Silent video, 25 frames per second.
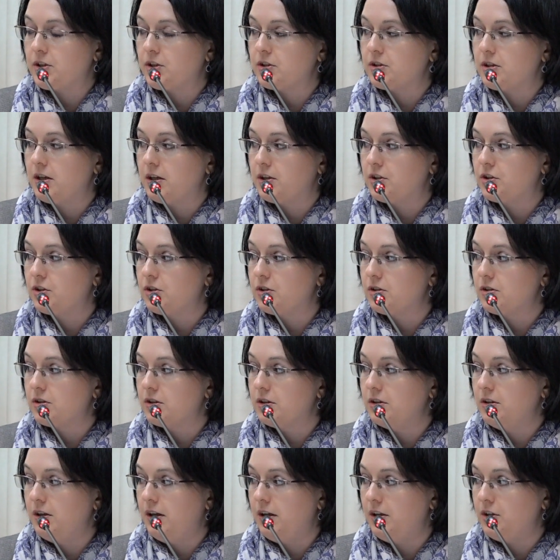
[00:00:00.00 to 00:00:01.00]
Russia's
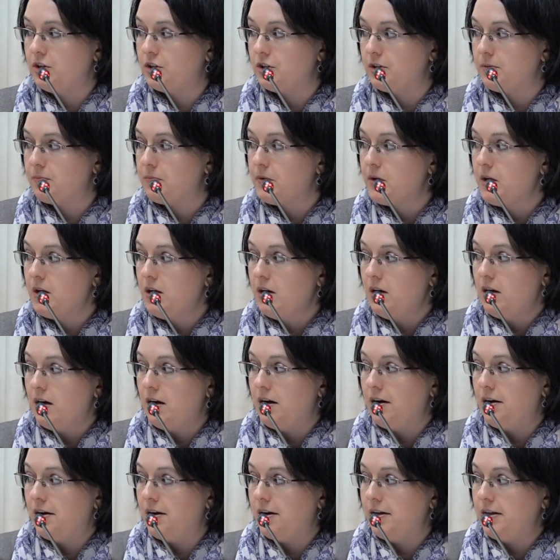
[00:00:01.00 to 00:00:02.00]
actions in Asia.
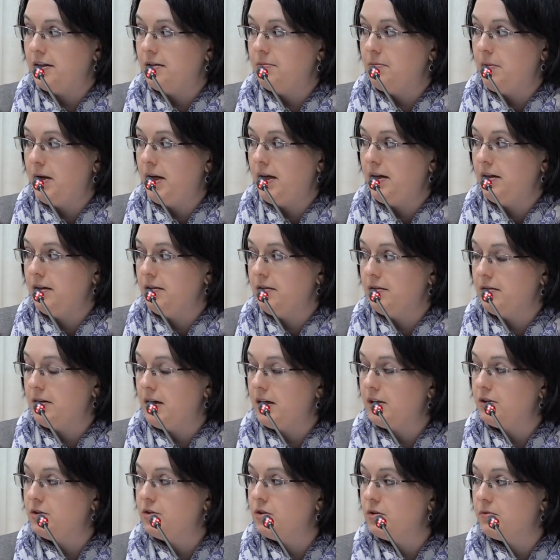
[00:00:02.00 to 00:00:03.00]
In May
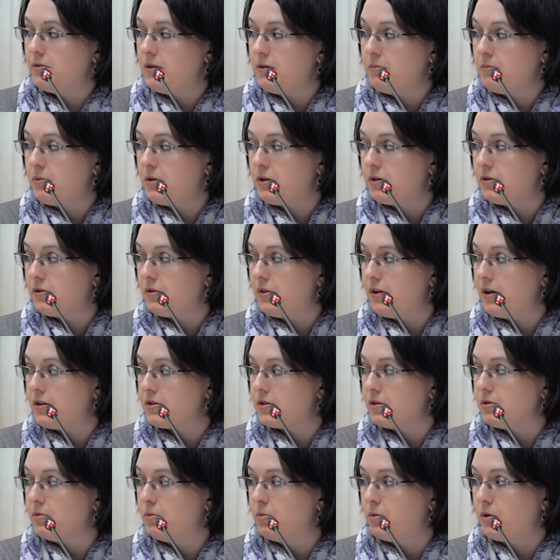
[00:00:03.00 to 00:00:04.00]
and November
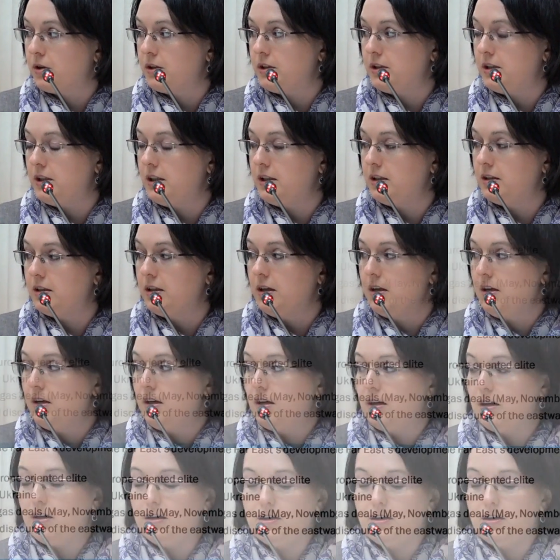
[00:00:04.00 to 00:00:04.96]
2014,